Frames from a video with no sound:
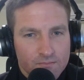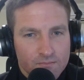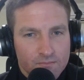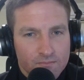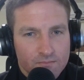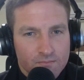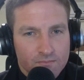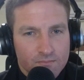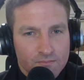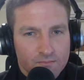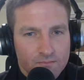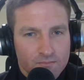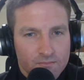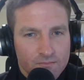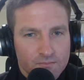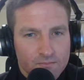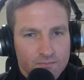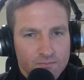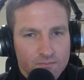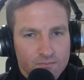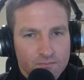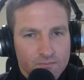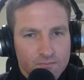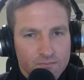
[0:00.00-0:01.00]

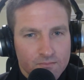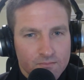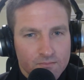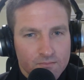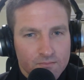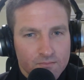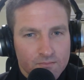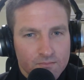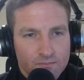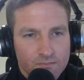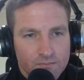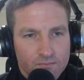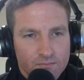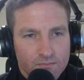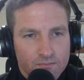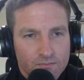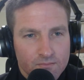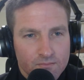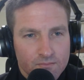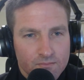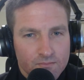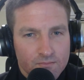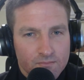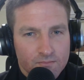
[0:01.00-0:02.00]

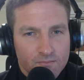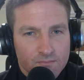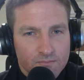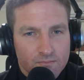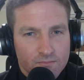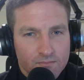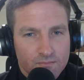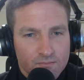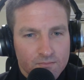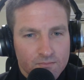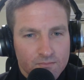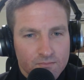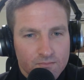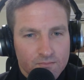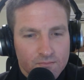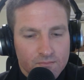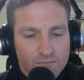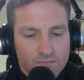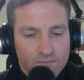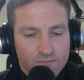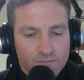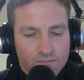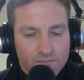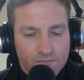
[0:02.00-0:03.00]

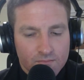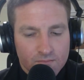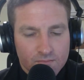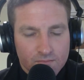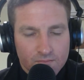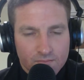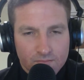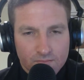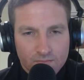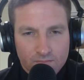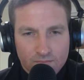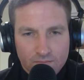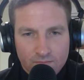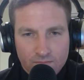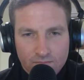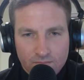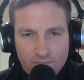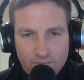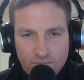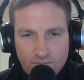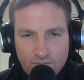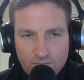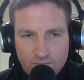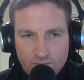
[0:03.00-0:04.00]

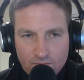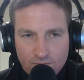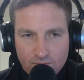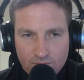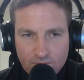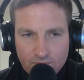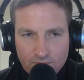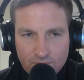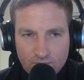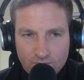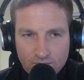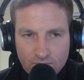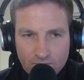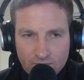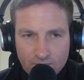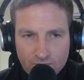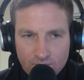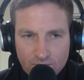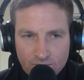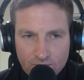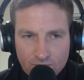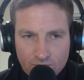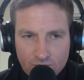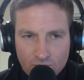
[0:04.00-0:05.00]

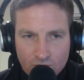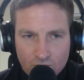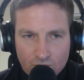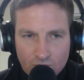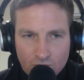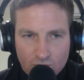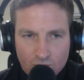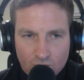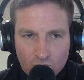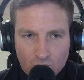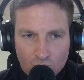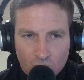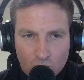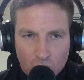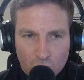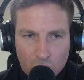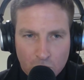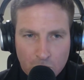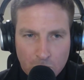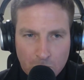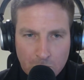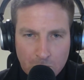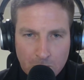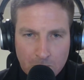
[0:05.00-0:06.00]

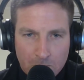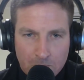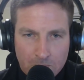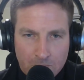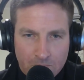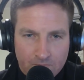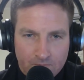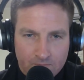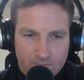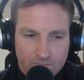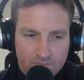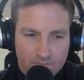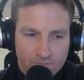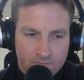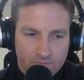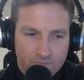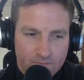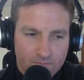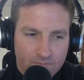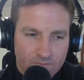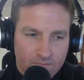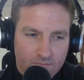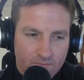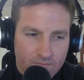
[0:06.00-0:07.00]

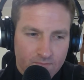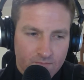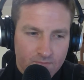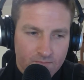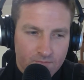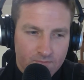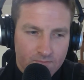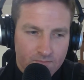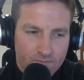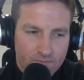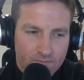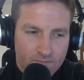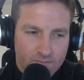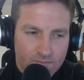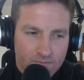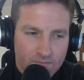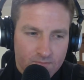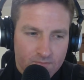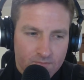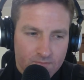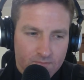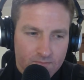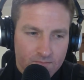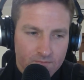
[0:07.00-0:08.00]

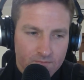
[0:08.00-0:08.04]
[no speech]